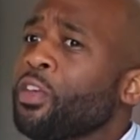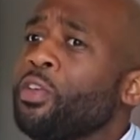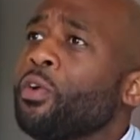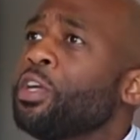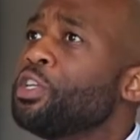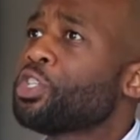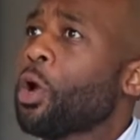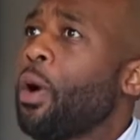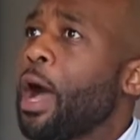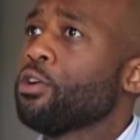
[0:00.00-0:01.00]
In a
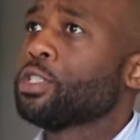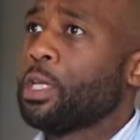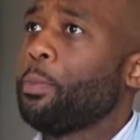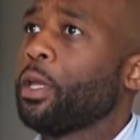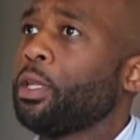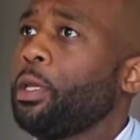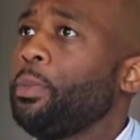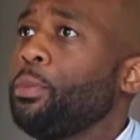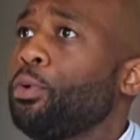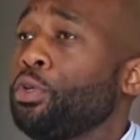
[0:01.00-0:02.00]
show house, typically
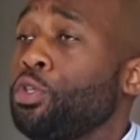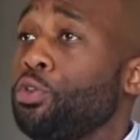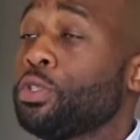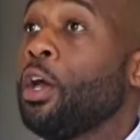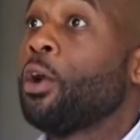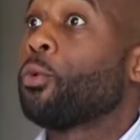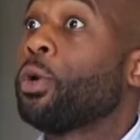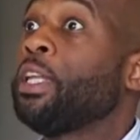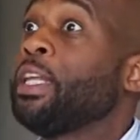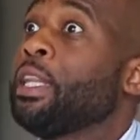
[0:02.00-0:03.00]
people use
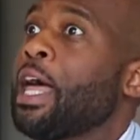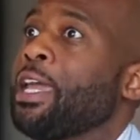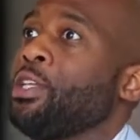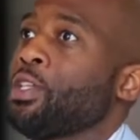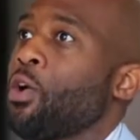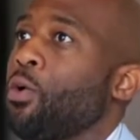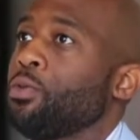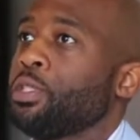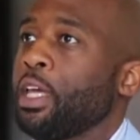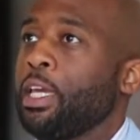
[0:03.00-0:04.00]
really light
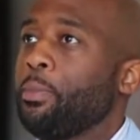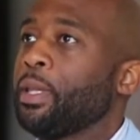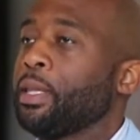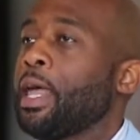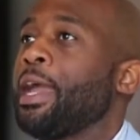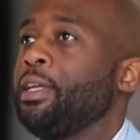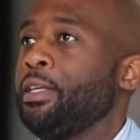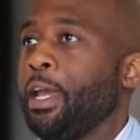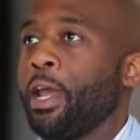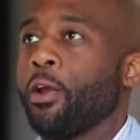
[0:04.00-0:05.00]
tones. They keep it light
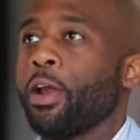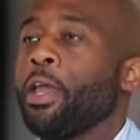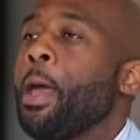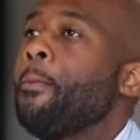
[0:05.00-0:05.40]
and airy.